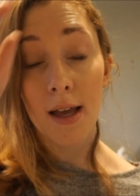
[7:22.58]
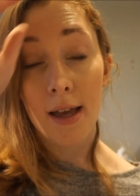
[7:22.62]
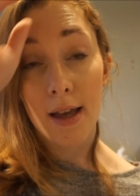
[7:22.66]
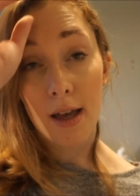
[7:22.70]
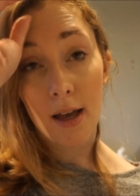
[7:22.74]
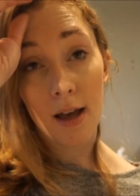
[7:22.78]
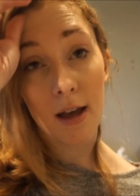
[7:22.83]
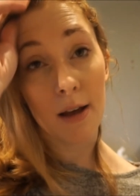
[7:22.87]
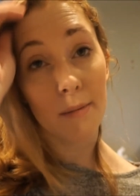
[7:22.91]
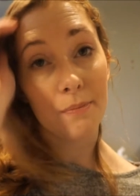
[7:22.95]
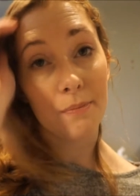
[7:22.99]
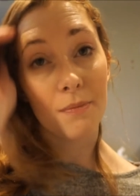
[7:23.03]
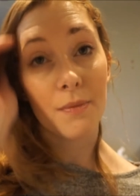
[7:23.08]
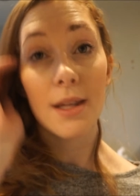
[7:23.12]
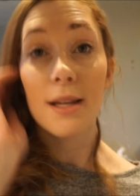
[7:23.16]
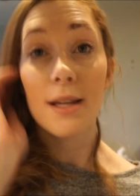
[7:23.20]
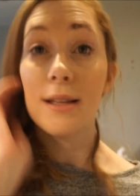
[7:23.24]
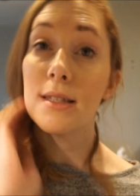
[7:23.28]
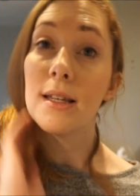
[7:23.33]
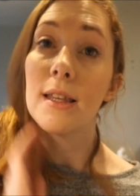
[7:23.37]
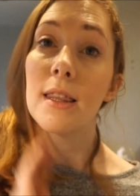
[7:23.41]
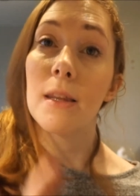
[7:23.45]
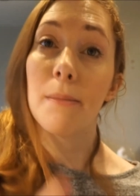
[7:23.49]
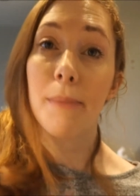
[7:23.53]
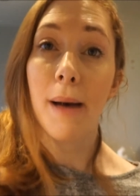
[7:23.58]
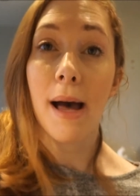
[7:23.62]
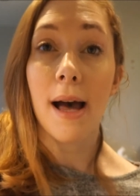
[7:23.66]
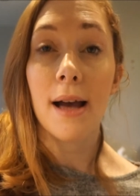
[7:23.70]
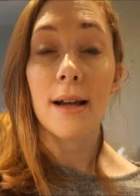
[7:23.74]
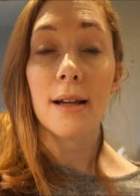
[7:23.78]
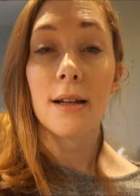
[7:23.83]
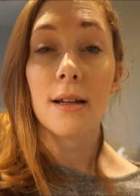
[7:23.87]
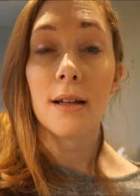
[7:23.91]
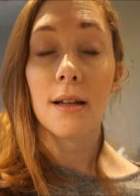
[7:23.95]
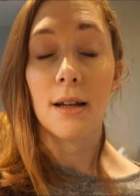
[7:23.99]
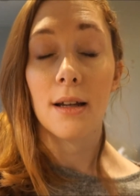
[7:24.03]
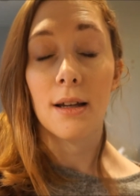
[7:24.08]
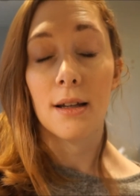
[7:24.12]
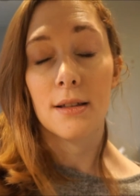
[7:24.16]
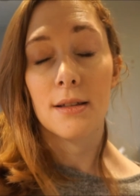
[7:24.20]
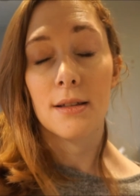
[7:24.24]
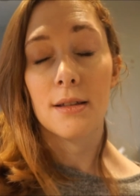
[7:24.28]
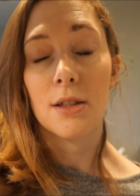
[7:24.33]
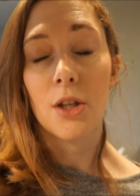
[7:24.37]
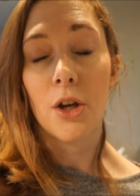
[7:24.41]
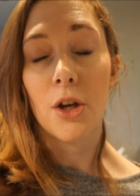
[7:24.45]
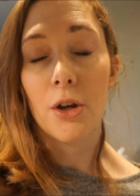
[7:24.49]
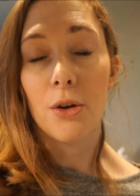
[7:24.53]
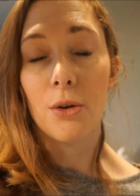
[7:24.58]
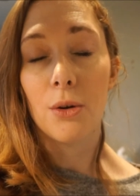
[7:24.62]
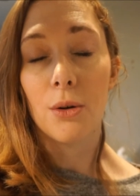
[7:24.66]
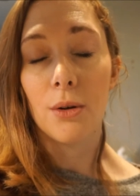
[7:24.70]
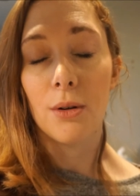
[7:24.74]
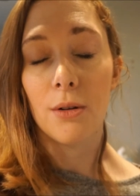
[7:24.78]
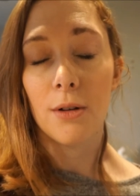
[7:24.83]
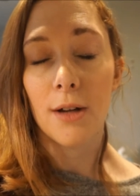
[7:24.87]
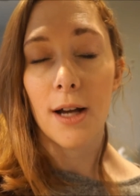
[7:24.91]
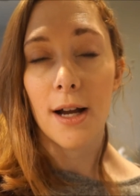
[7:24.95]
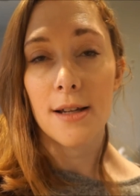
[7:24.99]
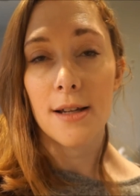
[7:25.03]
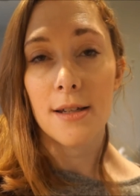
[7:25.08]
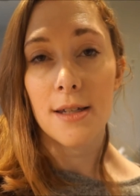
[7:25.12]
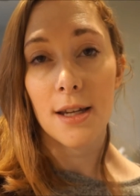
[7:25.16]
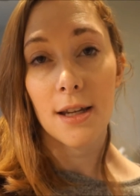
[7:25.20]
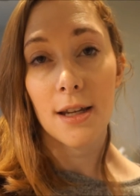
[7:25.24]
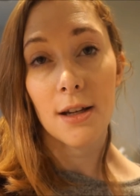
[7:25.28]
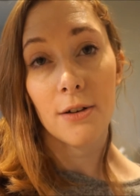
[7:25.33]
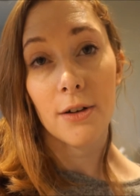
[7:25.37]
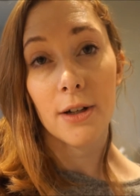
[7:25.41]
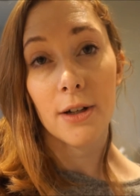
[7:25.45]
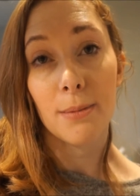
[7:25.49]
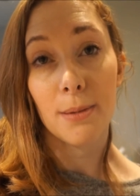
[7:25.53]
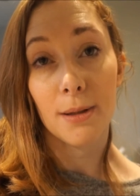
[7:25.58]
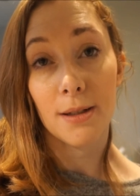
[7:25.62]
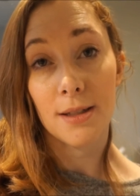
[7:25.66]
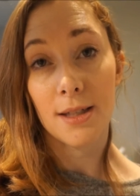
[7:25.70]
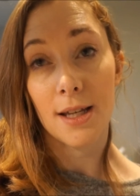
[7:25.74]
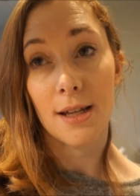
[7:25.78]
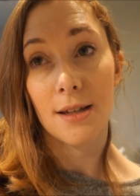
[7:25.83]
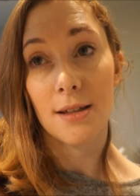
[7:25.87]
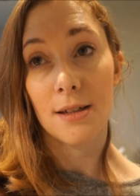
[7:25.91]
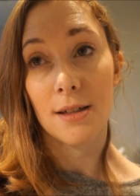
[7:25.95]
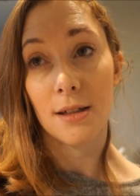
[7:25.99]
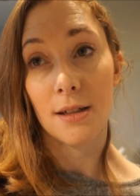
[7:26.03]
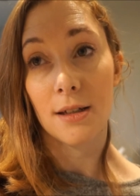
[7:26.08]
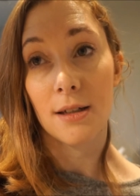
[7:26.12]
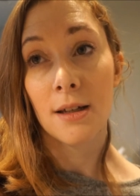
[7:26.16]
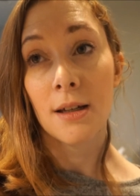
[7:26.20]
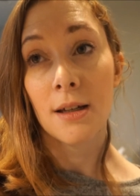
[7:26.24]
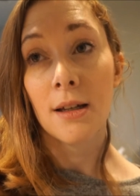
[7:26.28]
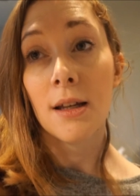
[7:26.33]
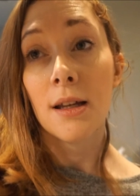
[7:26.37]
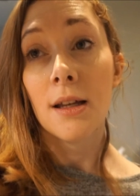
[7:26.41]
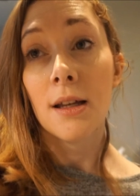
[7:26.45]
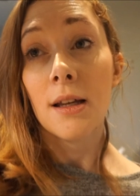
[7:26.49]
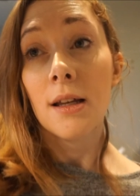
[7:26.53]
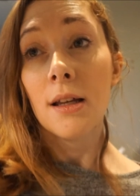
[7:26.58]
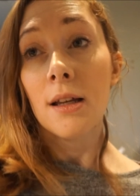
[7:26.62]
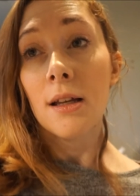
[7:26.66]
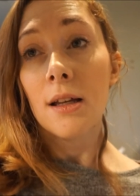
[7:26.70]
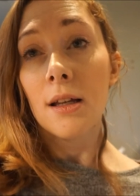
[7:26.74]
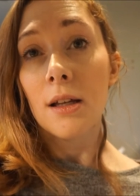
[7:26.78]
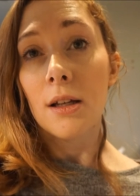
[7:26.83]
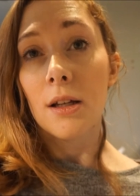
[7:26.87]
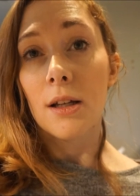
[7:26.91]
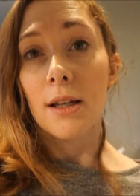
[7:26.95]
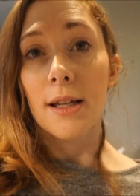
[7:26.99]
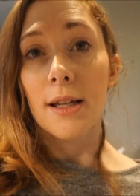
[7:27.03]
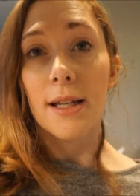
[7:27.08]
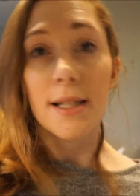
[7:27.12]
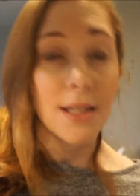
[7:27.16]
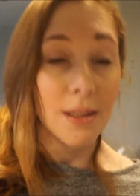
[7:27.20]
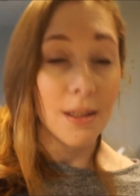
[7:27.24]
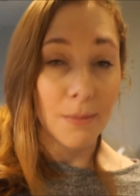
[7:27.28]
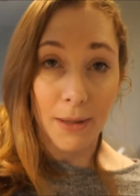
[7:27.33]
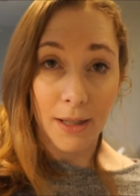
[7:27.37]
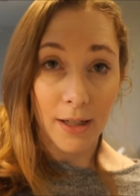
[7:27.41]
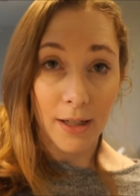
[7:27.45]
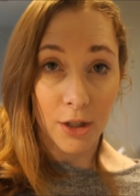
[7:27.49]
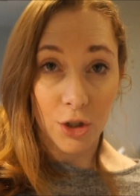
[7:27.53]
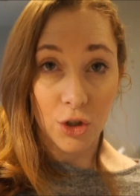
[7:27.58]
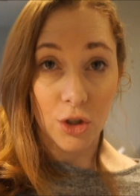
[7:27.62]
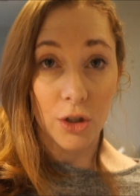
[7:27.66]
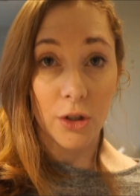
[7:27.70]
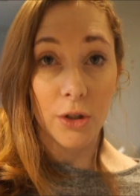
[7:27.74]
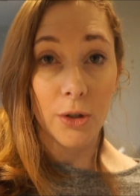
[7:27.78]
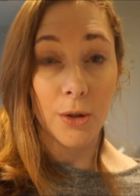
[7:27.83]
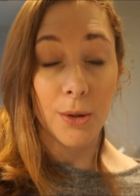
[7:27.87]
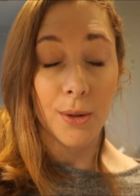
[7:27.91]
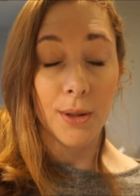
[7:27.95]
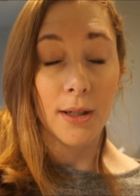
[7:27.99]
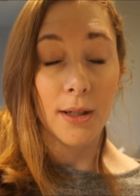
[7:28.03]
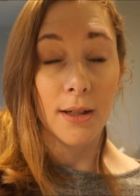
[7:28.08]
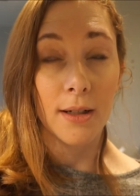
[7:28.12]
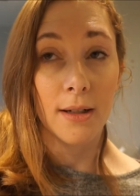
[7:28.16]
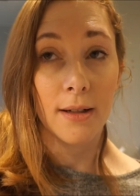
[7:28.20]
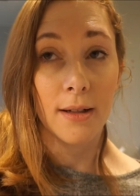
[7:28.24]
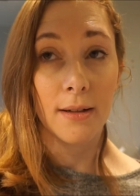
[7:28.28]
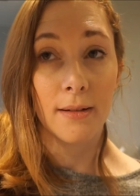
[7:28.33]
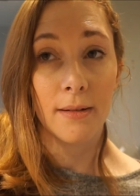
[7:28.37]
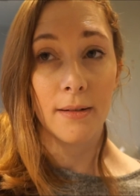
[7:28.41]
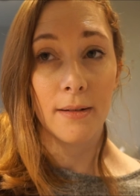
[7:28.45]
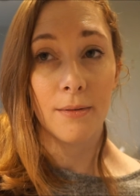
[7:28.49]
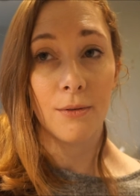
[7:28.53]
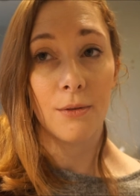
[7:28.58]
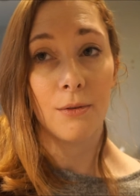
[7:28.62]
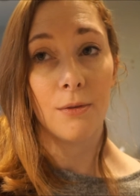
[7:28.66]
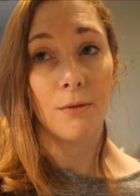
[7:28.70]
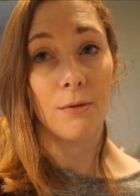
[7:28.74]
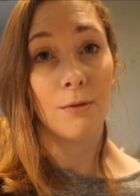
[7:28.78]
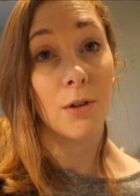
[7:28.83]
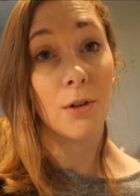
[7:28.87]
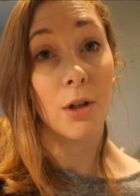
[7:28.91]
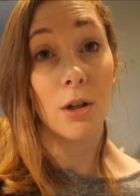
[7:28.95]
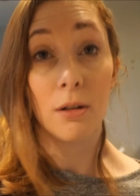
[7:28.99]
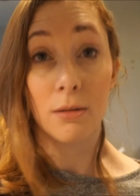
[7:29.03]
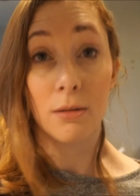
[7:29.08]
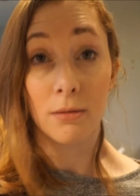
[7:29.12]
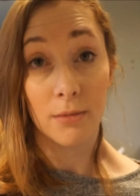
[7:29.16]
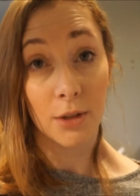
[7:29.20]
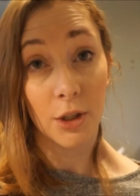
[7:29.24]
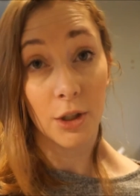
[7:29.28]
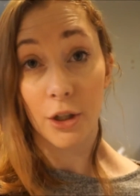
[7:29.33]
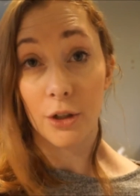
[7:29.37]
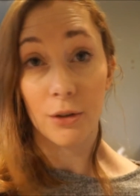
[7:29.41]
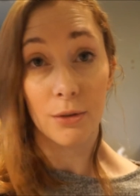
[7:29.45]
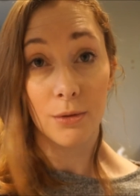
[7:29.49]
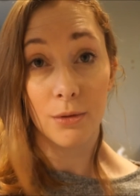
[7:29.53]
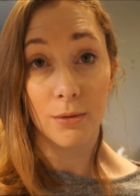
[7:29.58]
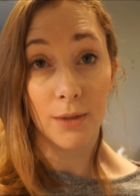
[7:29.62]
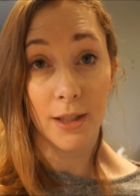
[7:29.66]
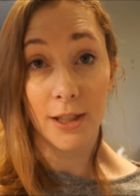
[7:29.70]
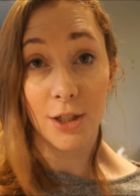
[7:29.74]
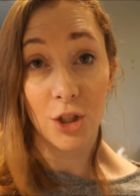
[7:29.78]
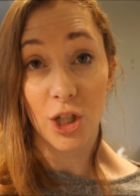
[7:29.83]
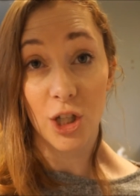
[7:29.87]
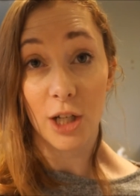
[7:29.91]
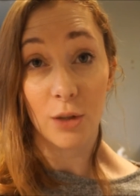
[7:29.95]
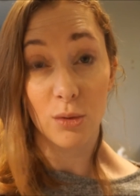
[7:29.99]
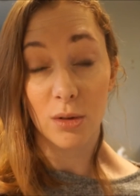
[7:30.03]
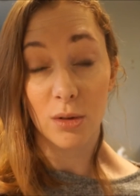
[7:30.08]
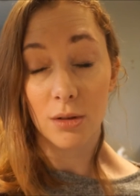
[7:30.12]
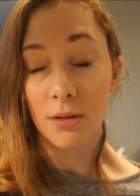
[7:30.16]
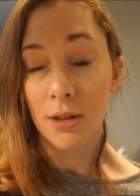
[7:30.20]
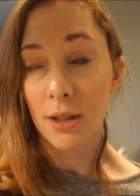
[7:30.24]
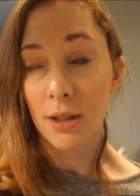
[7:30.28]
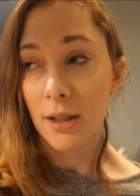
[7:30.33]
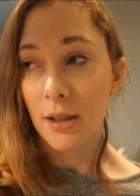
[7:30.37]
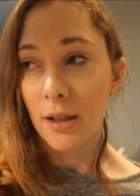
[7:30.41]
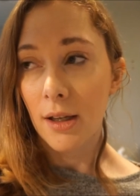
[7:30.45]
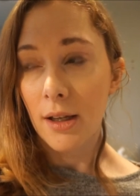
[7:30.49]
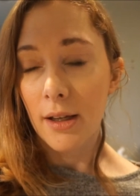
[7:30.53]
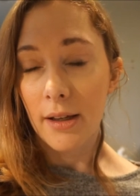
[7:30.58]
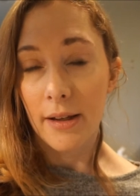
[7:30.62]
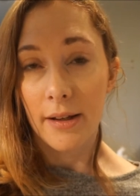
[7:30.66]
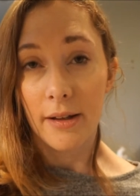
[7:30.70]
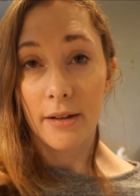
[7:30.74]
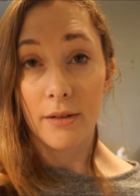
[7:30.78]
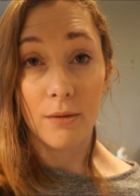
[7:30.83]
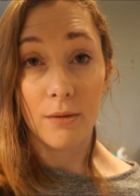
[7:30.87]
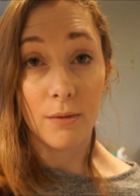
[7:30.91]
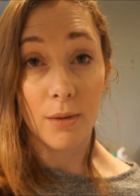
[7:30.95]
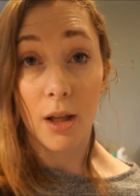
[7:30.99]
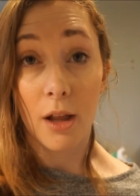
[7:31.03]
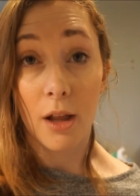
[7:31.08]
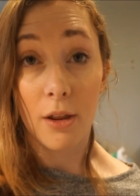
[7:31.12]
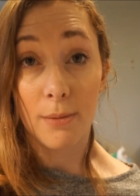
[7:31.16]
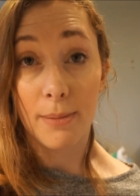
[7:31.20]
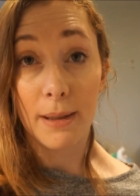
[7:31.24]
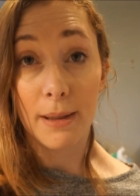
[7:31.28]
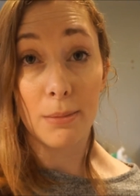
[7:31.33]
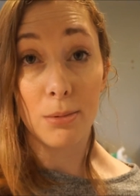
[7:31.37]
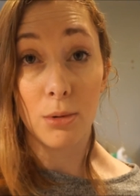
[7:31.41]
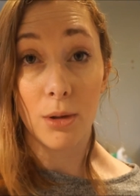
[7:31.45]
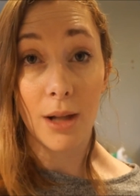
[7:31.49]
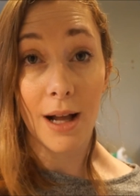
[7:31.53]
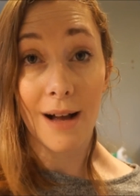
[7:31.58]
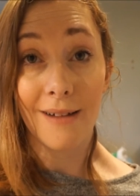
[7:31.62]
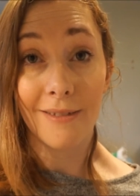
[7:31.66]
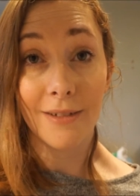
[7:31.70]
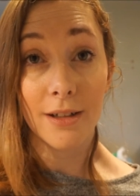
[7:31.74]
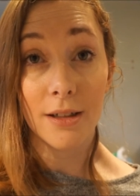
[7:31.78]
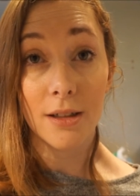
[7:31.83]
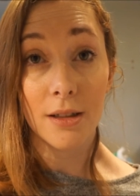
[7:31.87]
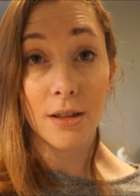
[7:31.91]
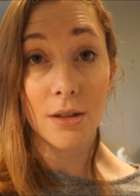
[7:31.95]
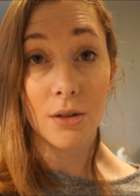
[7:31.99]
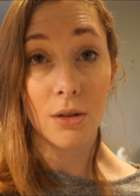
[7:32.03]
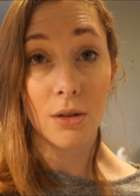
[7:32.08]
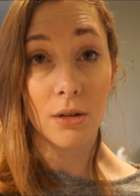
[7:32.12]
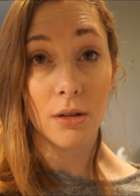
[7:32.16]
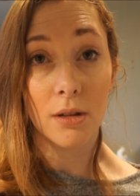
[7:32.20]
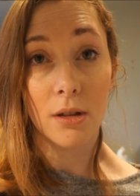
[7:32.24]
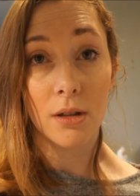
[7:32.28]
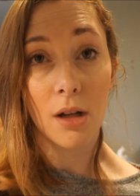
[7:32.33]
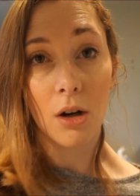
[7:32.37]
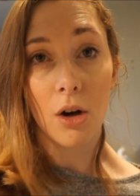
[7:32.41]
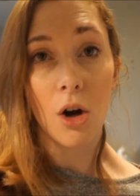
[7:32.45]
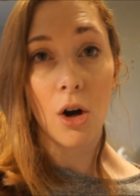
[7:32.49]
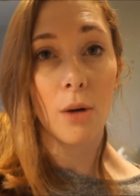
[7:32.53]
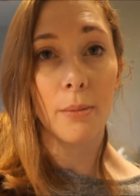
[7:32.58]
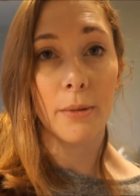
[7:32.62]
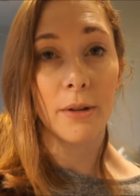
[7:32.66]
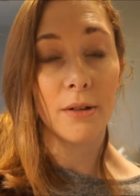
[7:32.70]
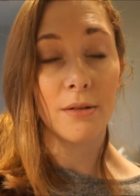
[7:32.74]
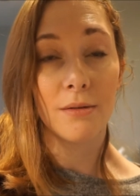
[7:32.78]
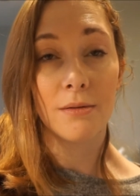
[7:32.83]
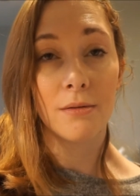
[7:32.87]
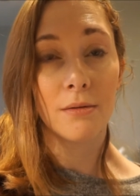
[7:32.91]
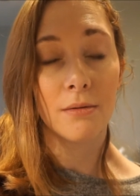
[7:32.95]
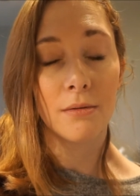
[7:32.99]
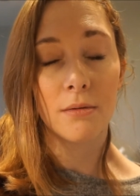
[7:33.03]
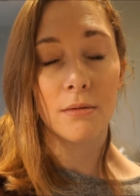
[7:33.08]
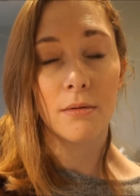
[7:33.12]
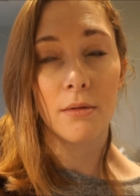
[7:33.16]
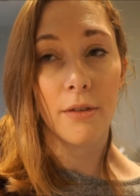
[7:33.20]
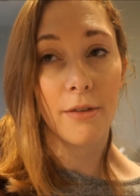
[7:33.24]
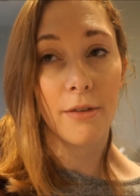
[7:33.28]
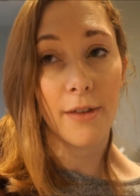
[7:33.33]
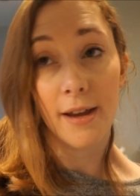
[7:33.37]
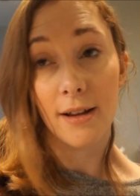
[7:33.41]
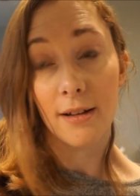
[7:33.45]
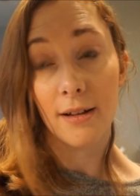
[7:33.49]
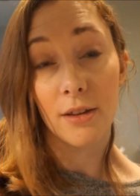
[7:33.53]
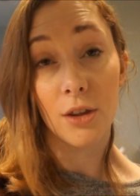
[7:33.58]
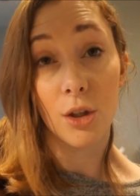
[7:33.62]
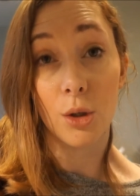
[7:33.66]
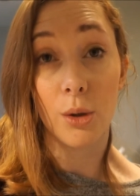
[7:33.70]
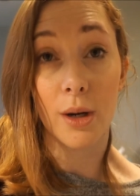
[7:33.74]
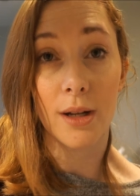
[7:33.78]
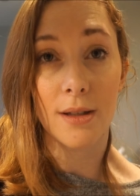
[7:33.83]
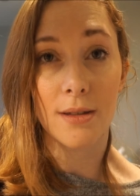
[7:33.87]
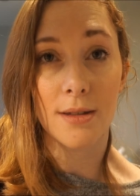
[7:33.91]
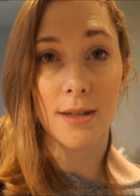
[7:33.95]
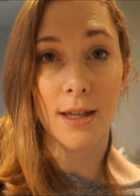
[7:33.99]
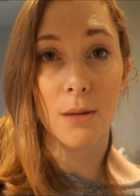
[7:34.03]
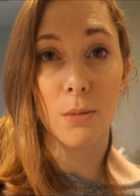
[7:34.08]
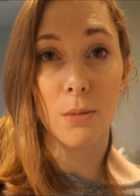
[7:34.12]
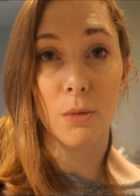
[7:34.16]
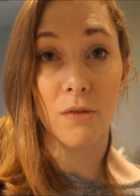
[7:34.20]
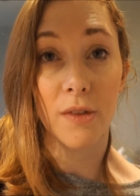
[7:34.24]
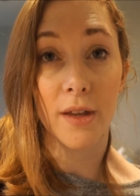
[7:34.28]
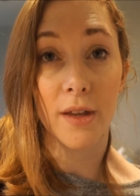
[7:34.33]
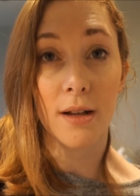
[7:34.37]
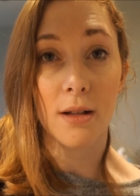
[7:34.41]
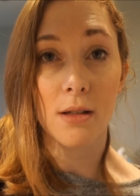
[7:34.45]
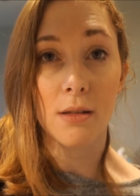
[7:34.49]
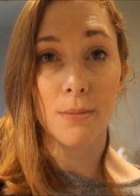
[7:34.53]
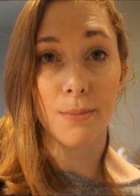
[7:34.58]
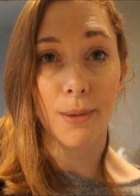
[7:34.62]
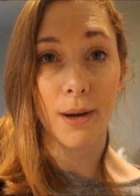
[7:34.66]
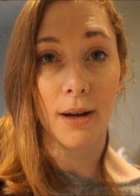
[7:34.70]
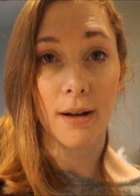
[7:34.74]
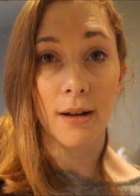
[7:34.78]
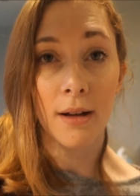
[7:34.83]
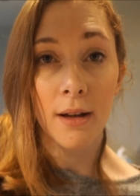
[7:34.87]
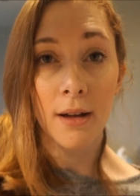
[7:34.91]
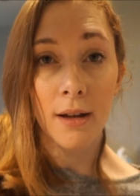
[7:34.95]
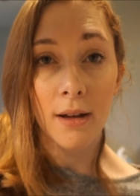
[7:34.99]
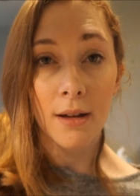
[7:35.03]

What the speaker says: it's at the back. So anterior placenta isn't a big issue for, you know, in general. Other people have it, it's not an uncommon thing in the grand scheme of things, but